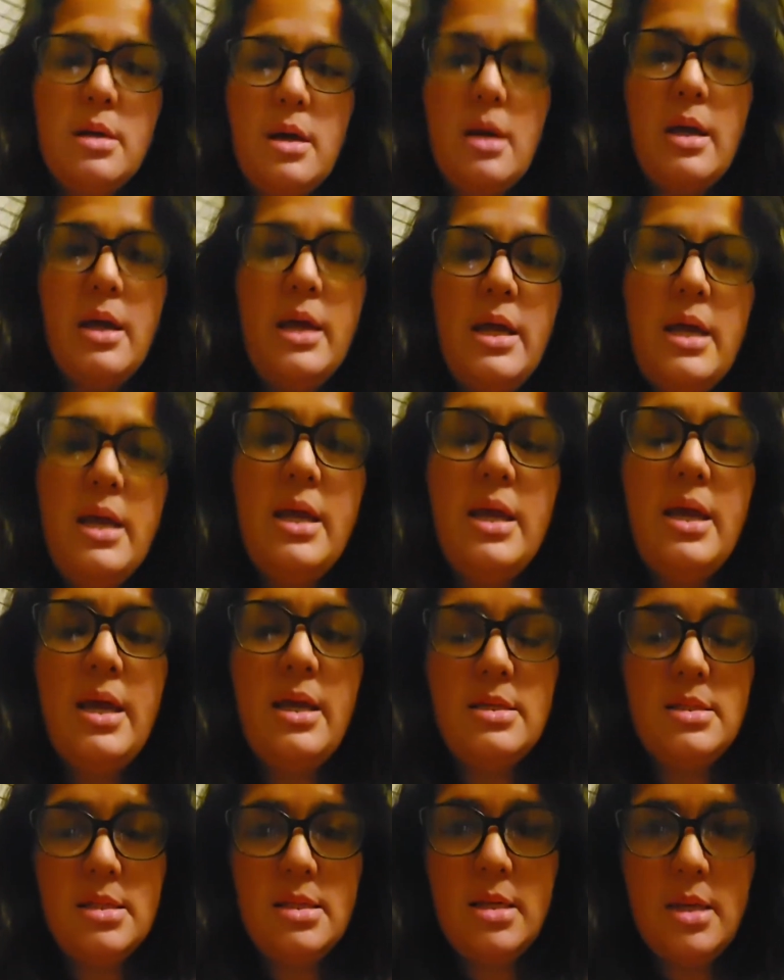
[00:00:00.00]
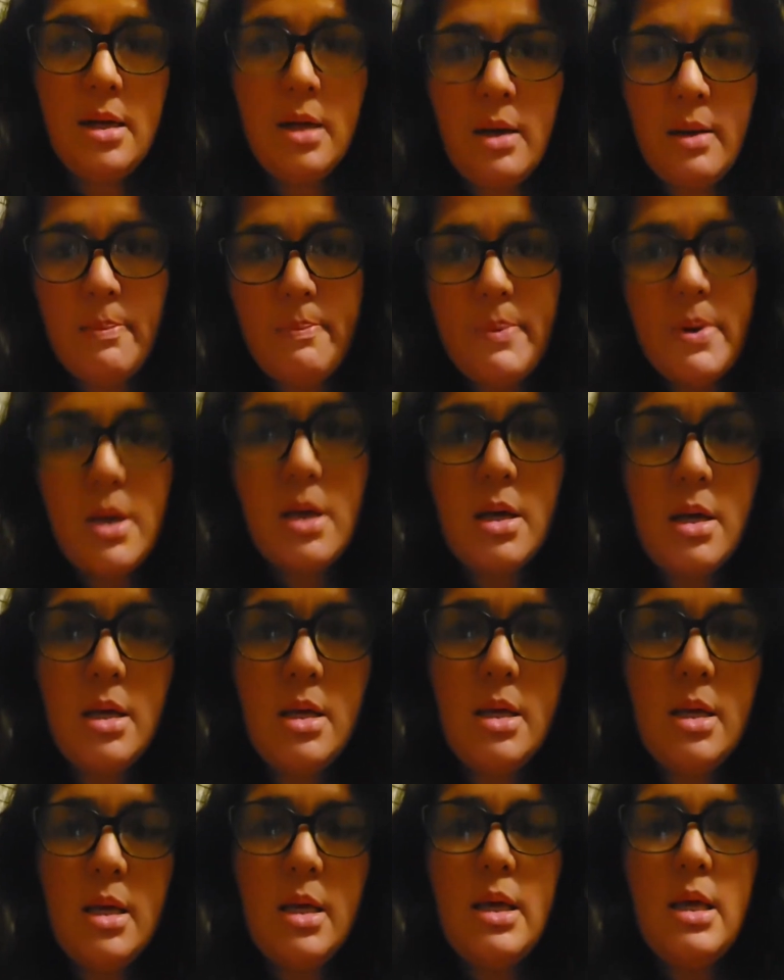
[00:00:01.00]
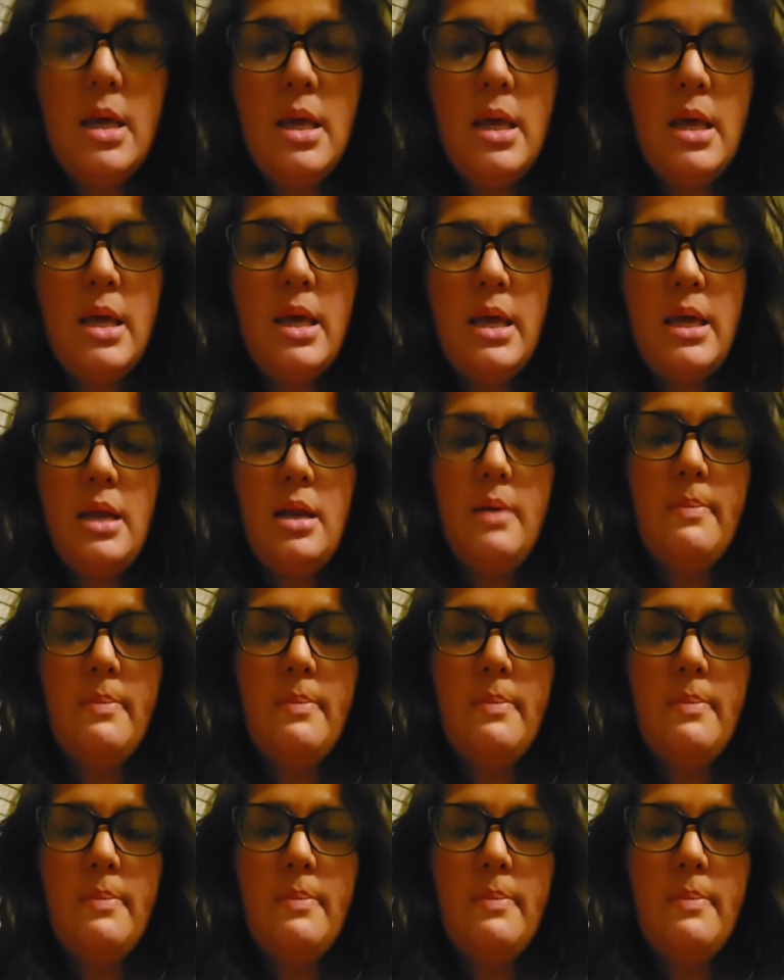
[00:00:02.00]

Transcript: I had to get up and